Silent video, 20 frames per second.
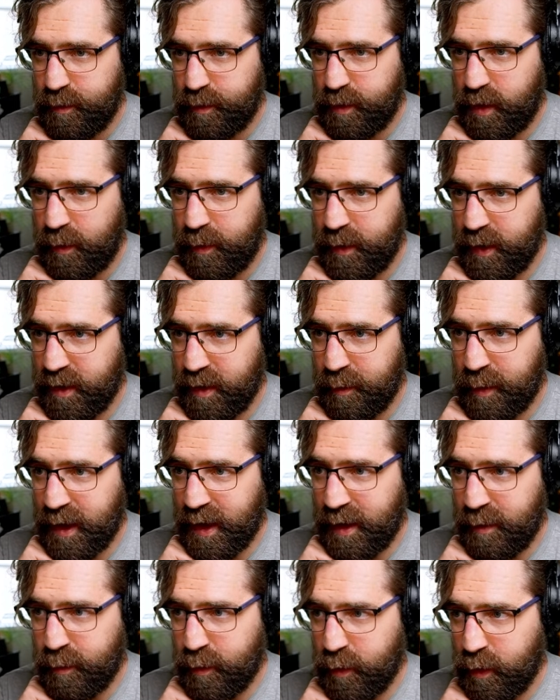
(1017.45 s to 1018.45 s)
Probably going to be
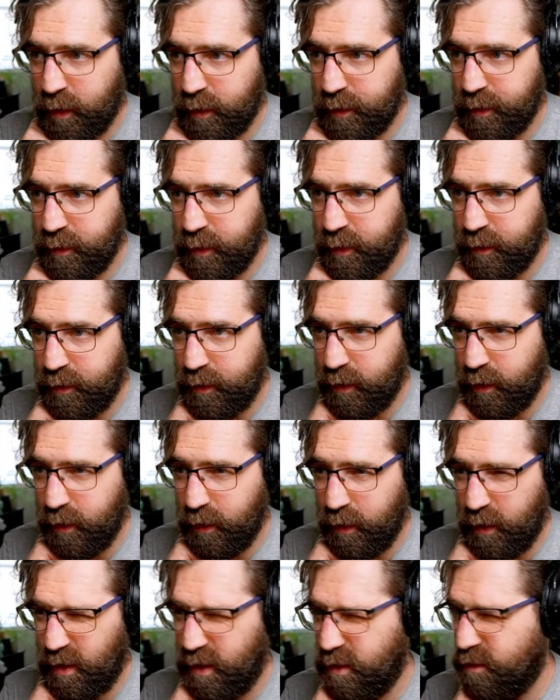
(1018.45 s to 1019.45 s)
getting more from the
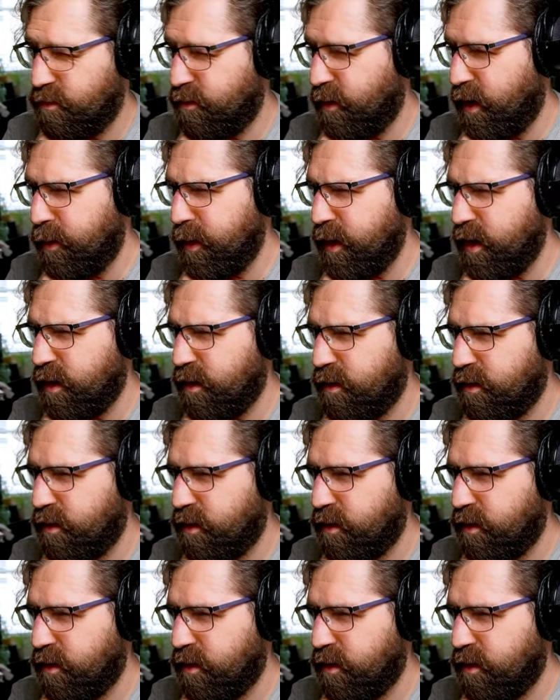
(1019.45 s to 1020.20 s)
4, maybe?